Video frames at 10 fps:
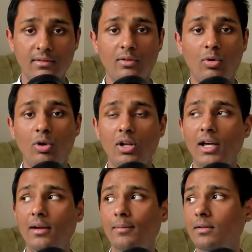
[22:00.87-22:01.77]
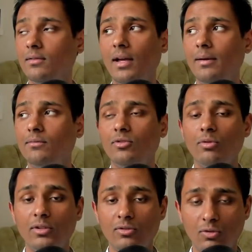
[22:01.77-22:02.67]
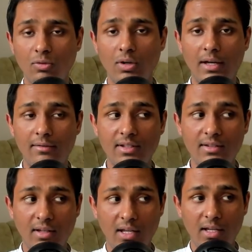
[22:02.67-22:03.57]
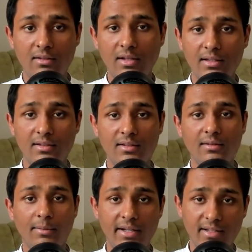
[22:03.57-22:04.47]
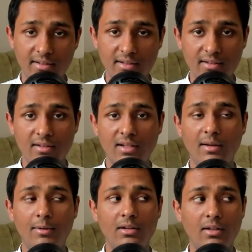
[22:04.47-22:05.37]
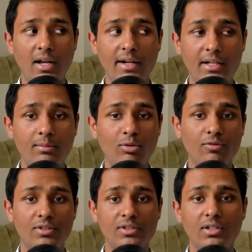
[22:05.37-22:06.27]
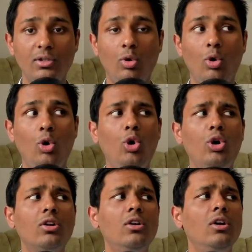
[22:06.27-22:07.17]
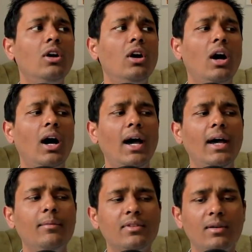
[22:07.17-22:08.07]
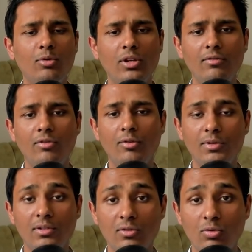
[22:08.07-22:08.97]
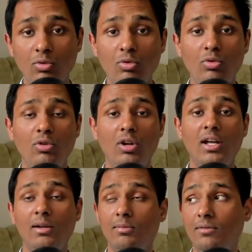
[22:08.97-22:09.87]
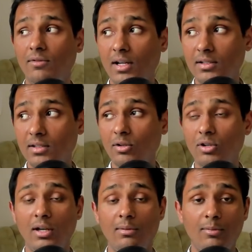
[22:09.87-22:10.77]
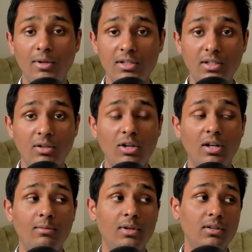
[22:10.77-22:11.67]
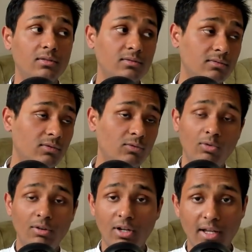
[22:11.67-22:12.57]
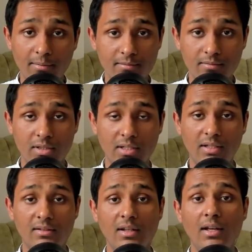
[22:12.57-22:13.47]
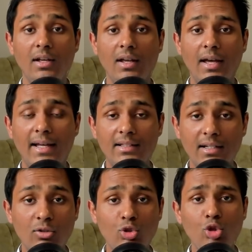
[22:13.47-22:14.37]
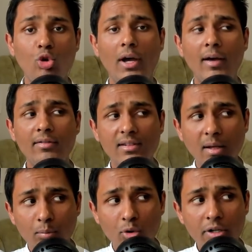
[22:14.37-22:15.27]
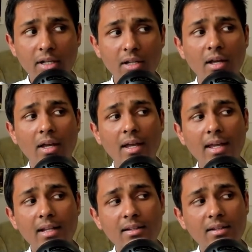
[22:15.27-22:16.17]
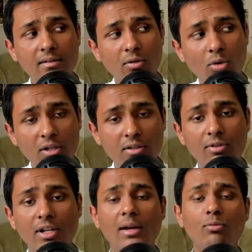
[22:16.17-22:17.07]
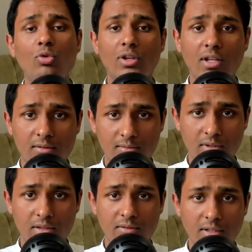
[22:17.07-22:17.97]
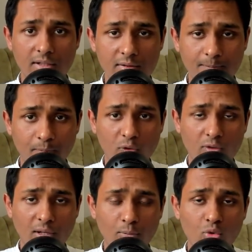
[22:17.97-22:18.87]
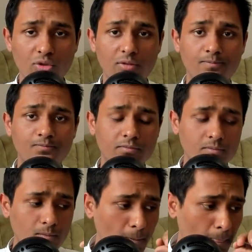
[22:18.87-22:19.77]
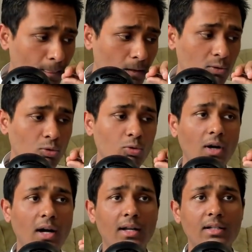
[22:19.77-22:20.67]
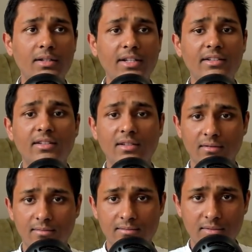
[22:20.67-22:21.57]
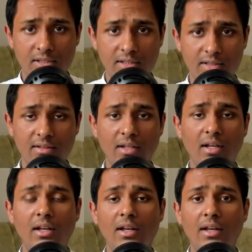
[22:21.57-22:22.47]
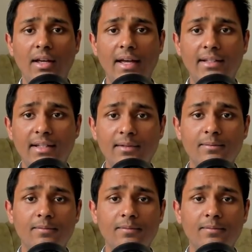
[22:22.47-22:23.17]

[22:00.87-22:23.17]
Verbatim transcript: or I am so and so, I have this age and this is my designation, I am an IT professional, or I am somebody from this school, or I am a father, or I am a mother, or I am a whoever I am, yes. And then, do you have somebody in this college where I am working? Yes. So suppose you are a teacher, yes, and then